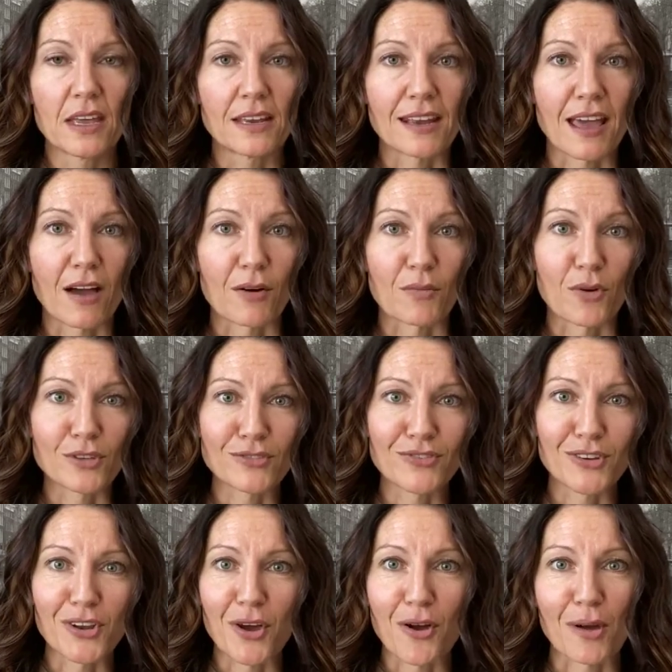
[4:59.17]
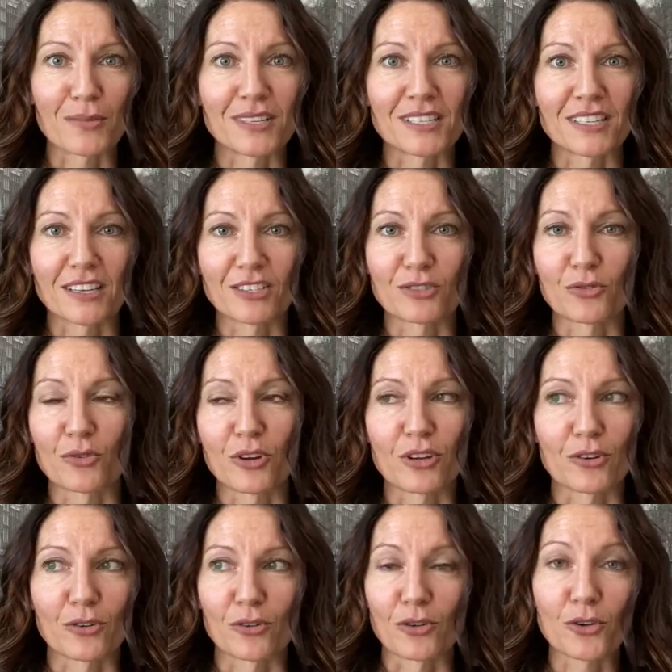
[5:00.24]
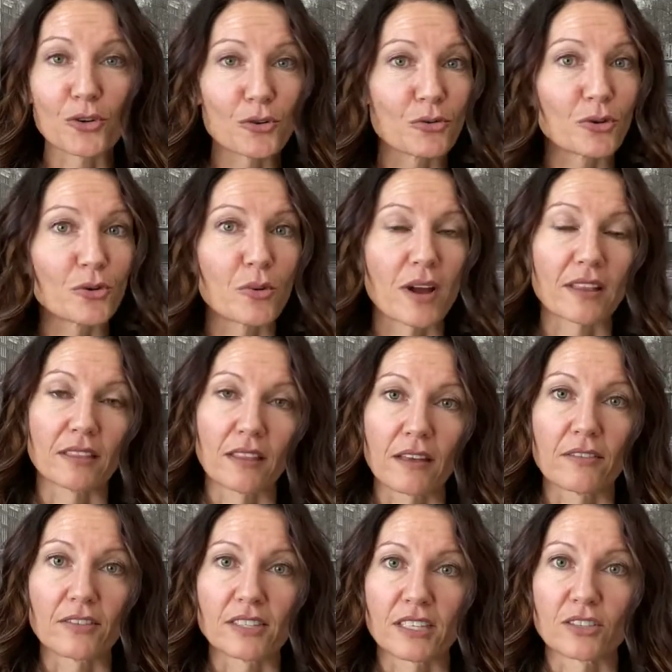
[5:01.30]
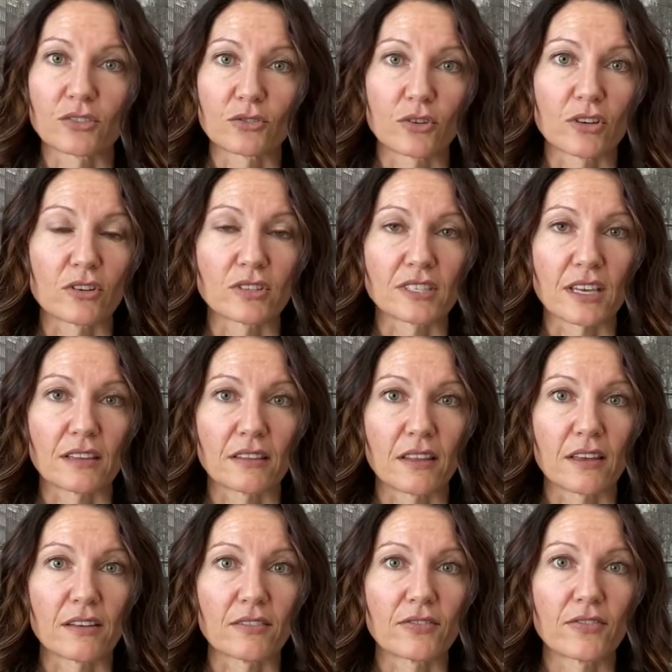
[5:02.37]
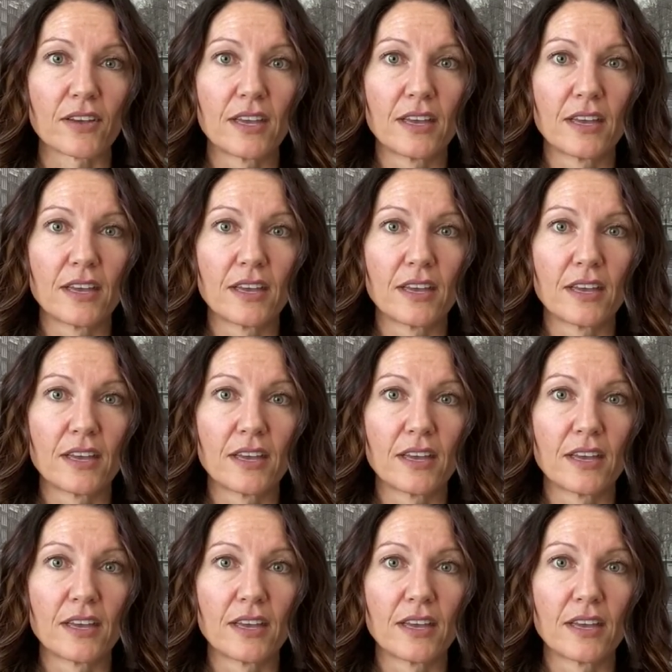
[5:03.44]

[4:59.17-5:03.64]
Now, most of you know I'm an essential oil guru. I love essential oils. I love